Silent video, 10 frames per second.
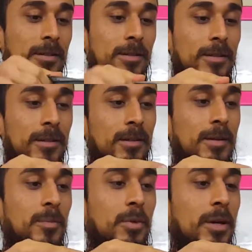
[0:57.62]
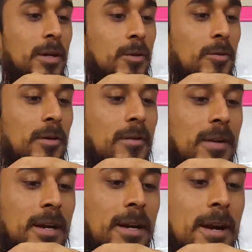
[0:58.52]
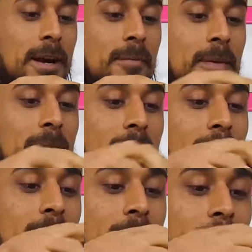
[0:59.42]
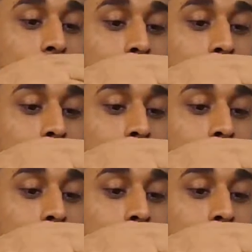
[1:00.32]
They're looking pretty cool already, I am not gonna lie.